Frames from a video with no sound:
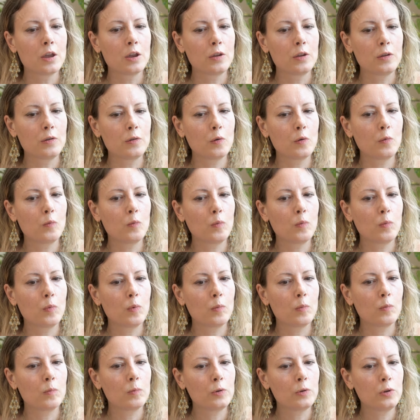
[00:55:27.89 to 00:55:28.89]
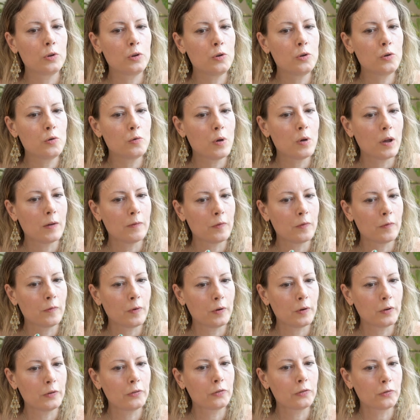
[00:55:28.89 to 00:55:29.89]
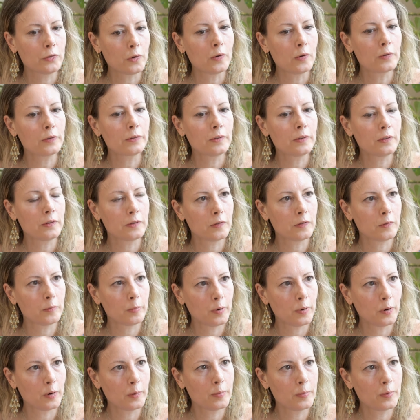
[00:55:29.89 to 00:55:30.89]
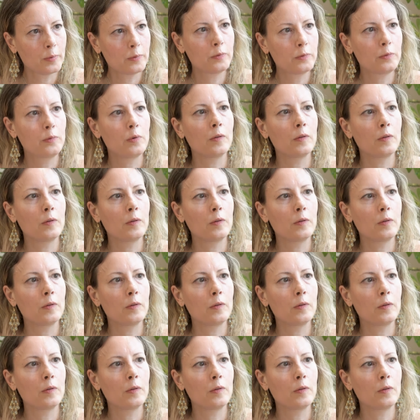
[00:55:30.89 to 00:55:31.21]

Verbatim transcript: you know, you have a very strong sense of purpose,